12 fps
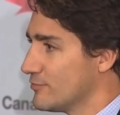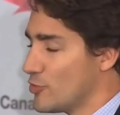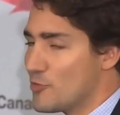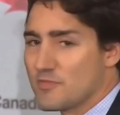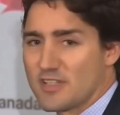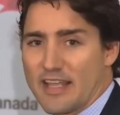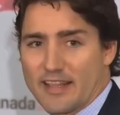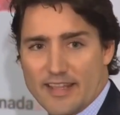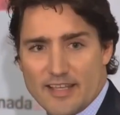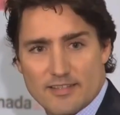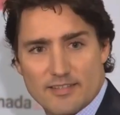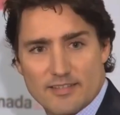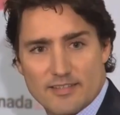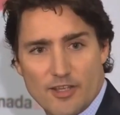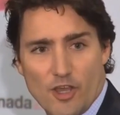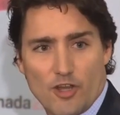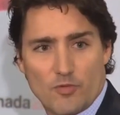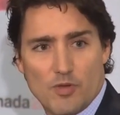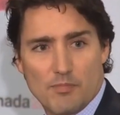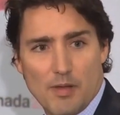rooms like this in the Ottawa